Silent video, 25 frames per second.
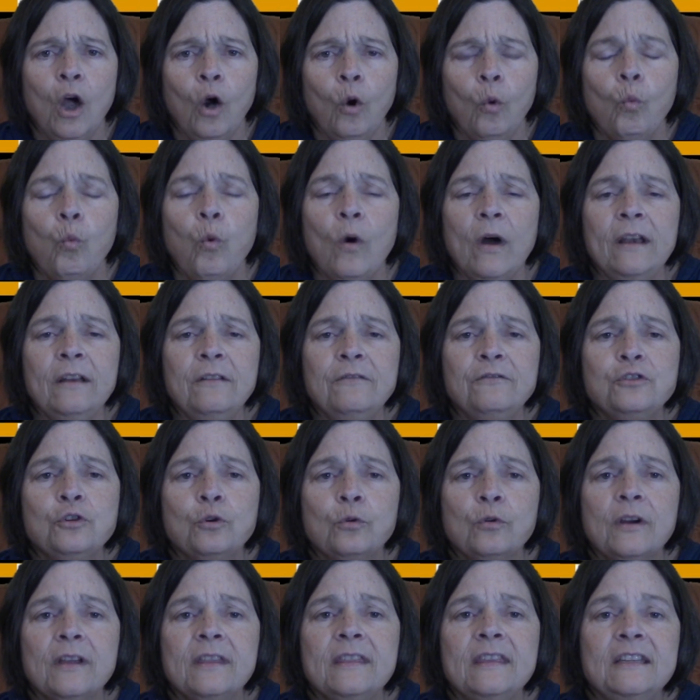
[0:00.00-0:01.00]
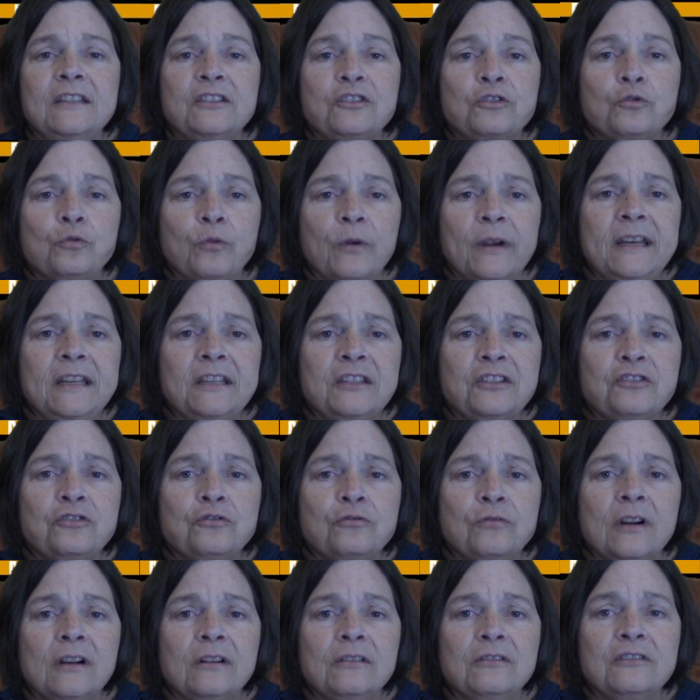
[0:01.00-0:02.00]
One of Dorothy's greatest
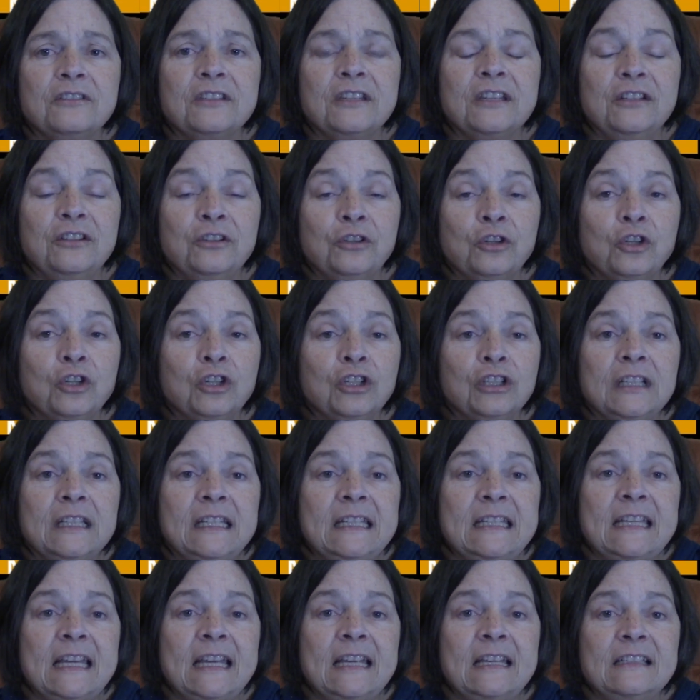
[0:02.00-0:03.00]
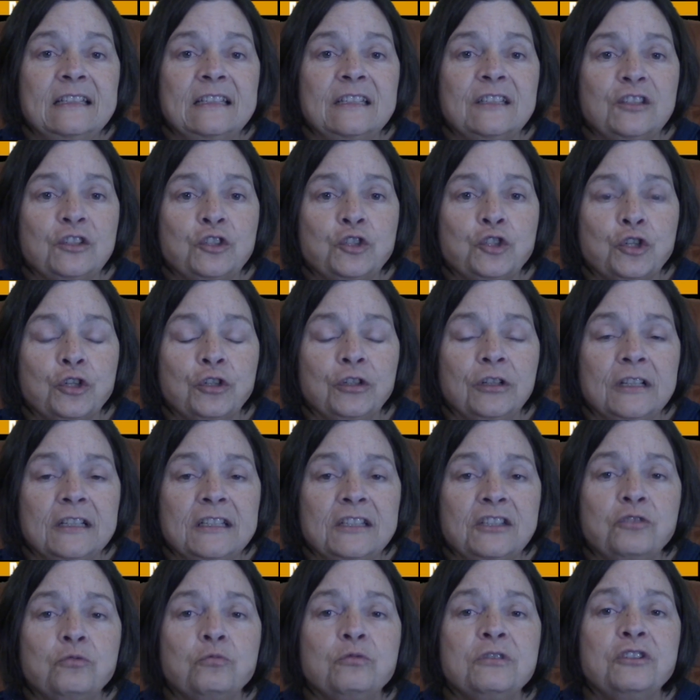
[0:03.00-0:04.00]
struggles in her early days as a
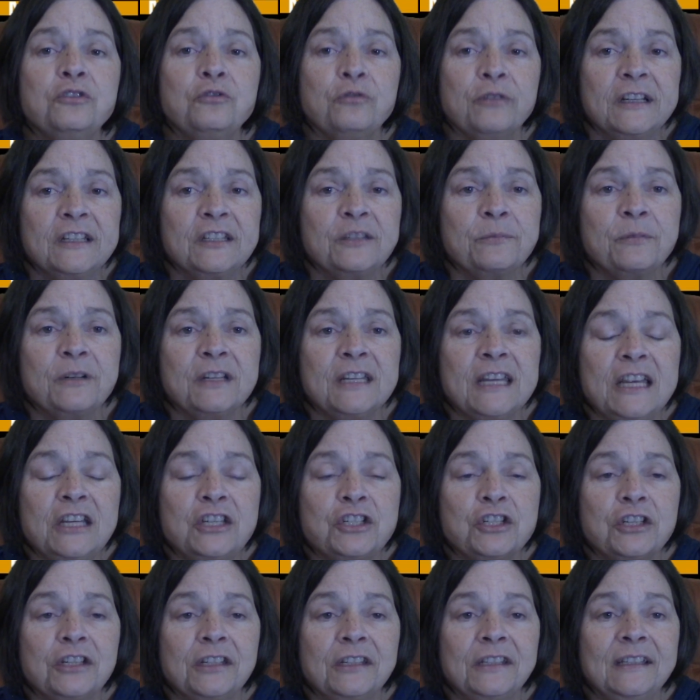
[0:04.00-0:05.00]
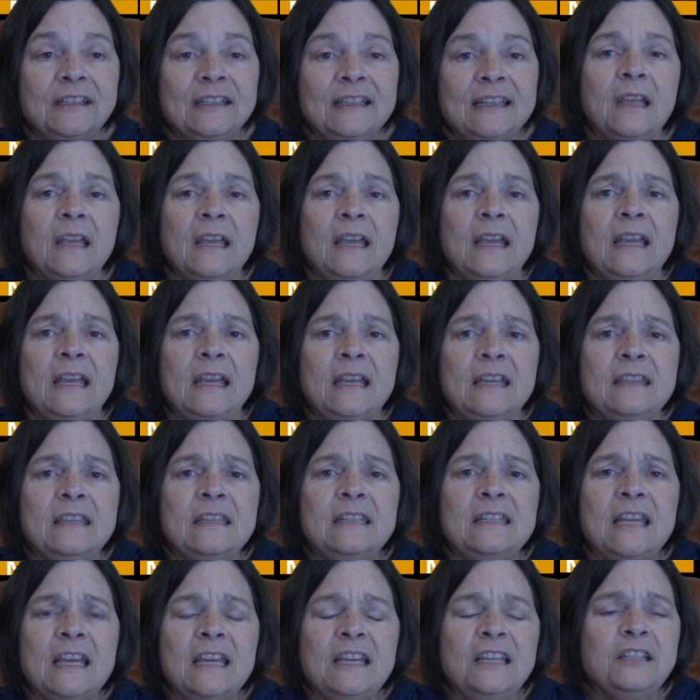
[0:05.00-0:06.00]
journalist was transportation. In
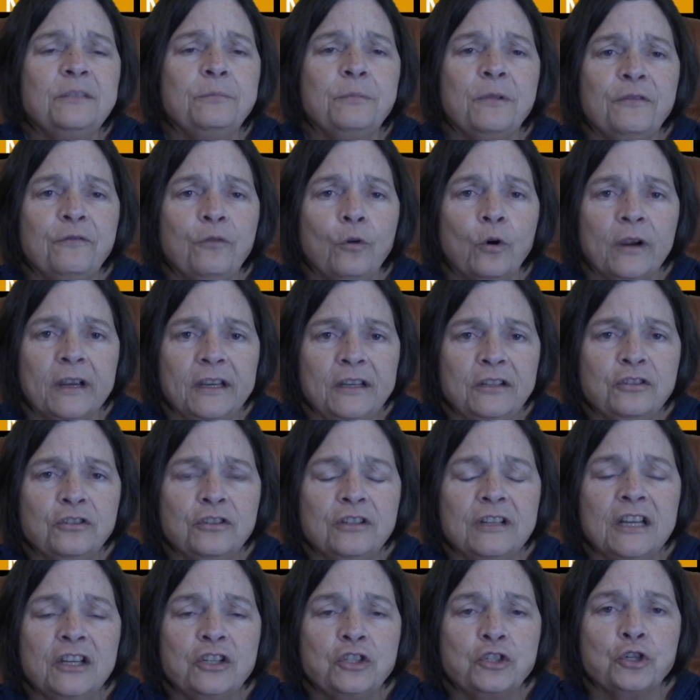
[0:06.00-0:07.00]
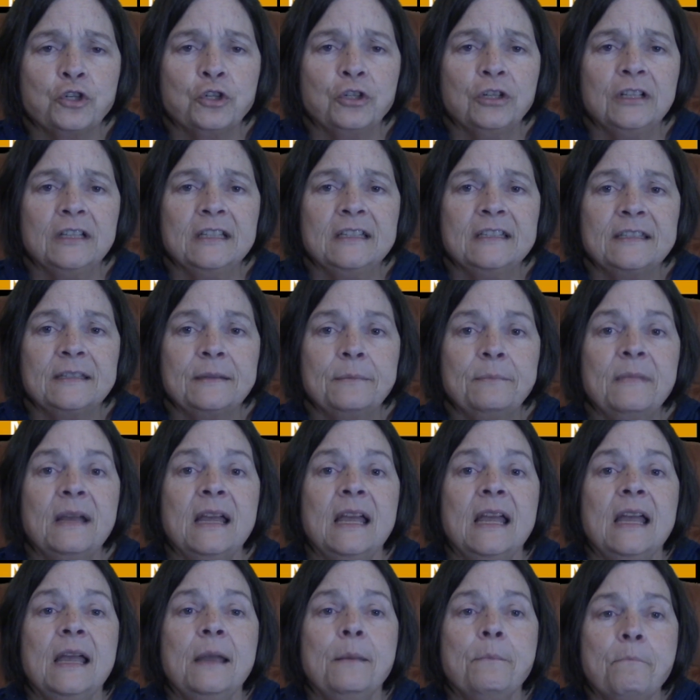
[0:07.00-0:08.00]
the days before internet journalism,
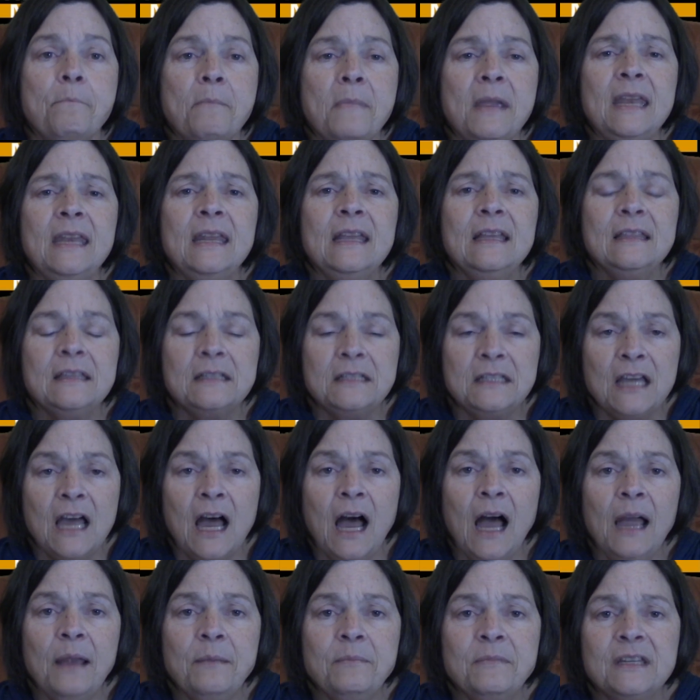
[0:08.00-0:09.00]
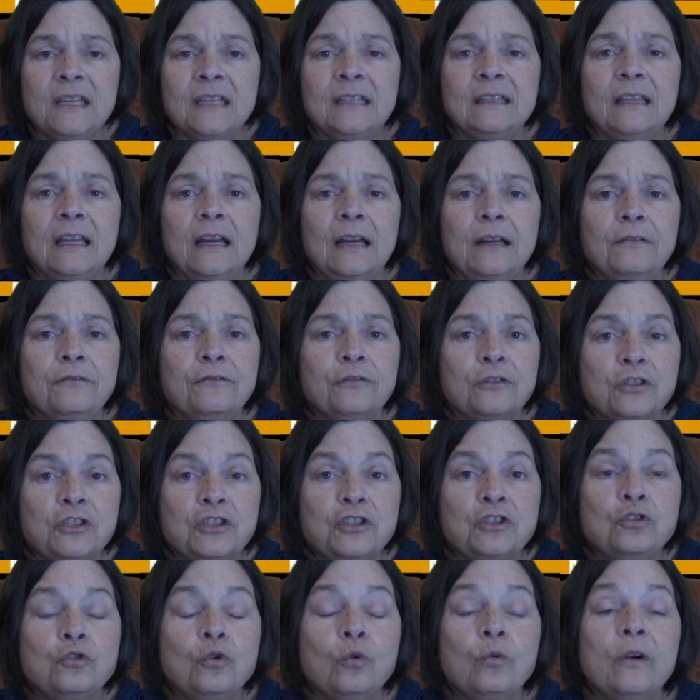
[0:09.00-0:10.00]
meeting the time deadline for a
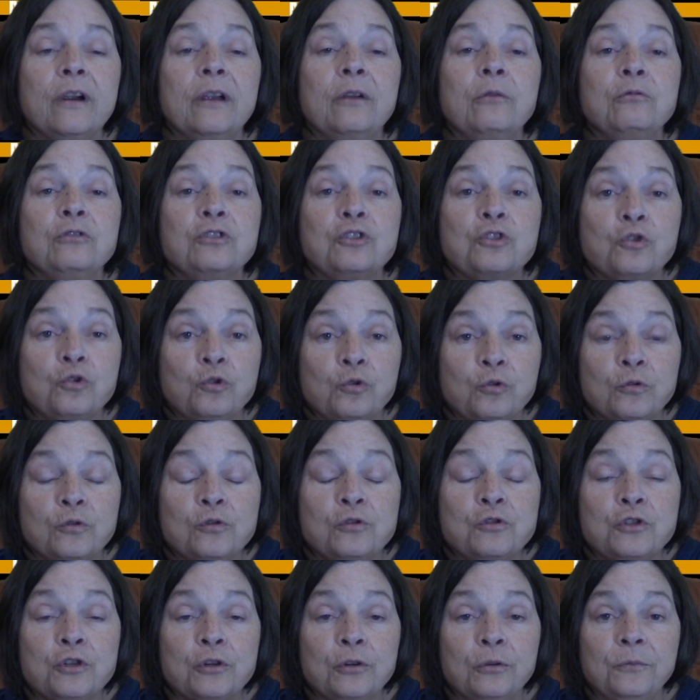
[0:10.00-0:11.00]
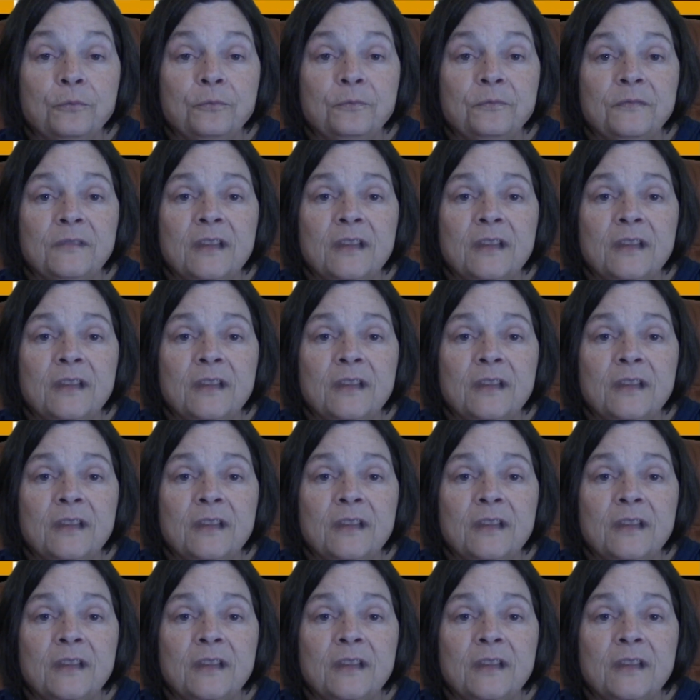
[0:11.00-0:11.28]
story was crucial.